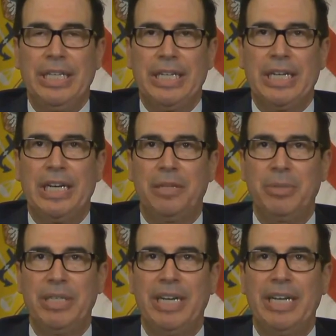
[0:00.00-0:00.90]

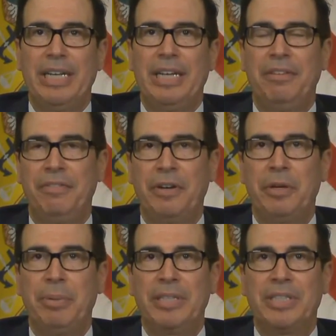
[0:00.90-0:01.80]
economy had a very
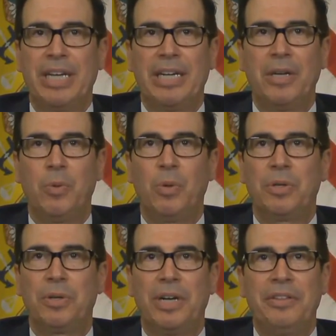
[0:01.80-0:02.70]
bad second
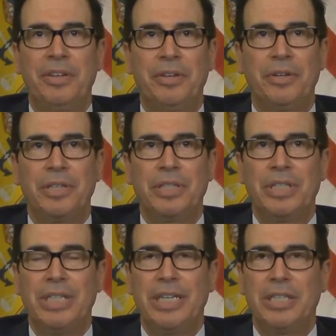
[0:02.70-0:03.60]
quarter. I think you're going to
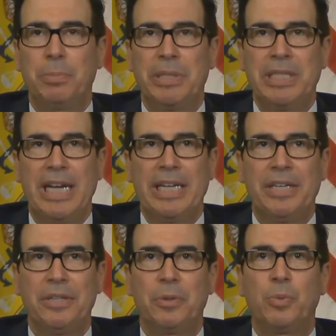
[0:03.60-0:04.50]
see a
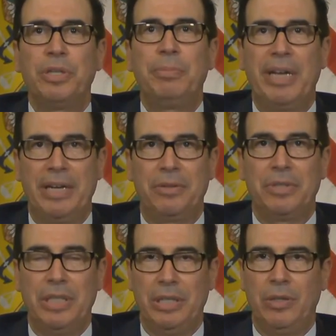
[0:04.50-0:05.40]
spectacular rebound
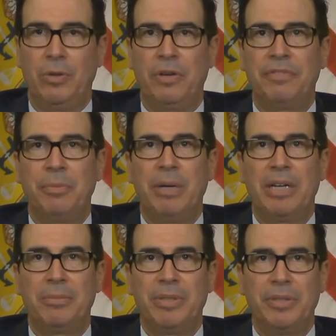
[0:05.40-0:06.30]
off the
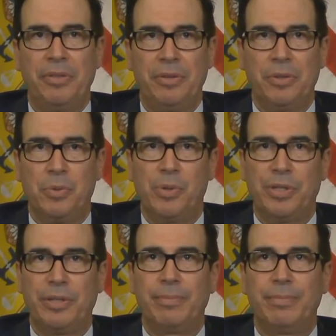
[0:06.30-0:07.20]
bottom in the third quarter.